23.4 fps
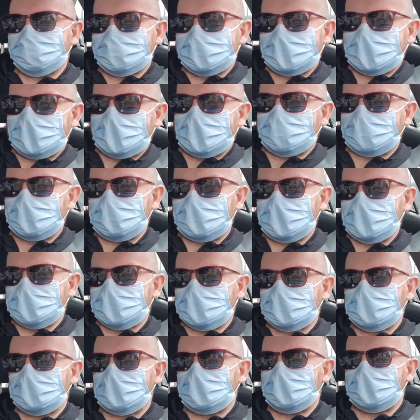it'll have to be a
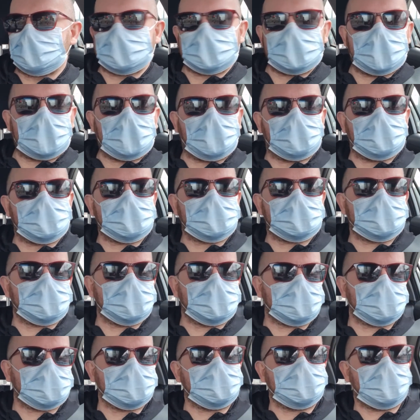super busy hour
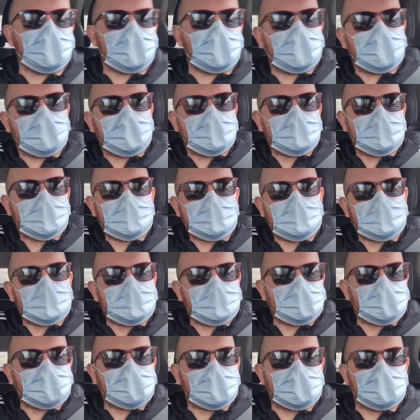to be fair.
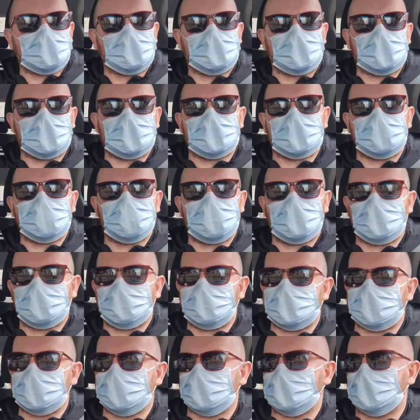So we're a
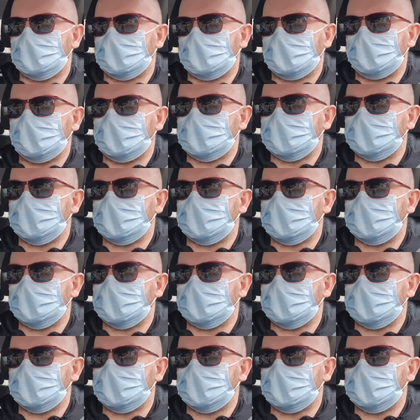bit short.